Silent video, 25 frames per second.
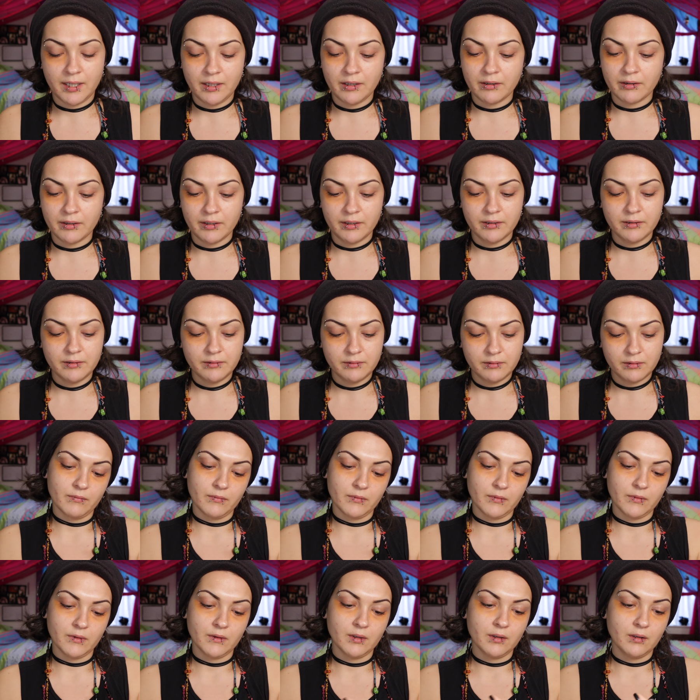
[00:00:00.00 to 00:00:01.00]
area.
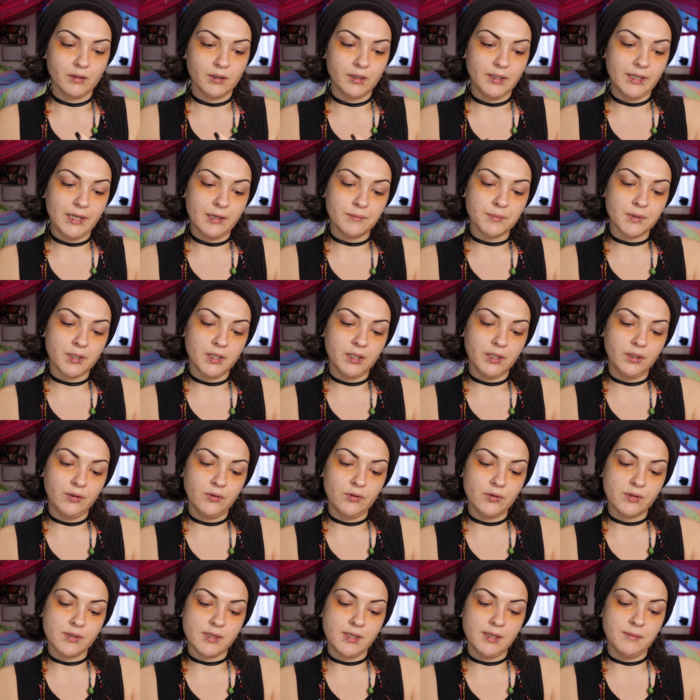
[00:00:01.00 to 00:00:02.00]
Now I'm going to
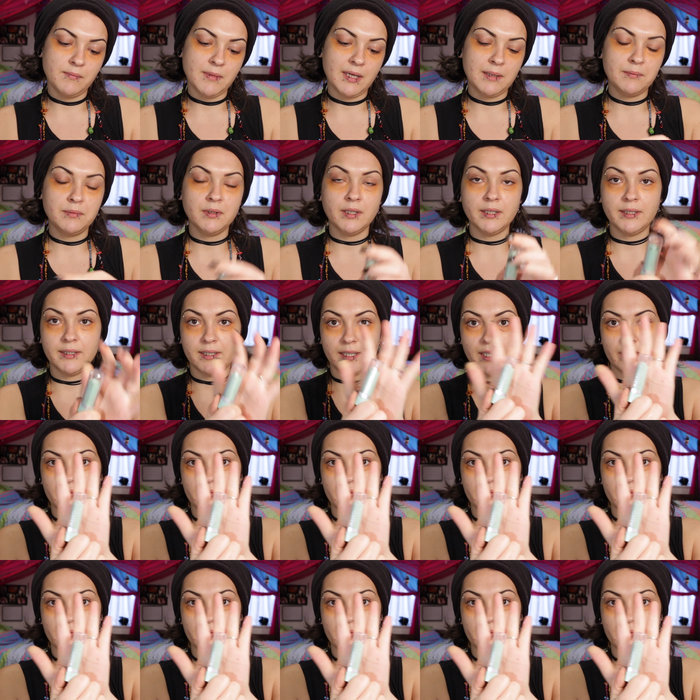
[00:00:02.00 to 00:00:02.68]
use the Maybelline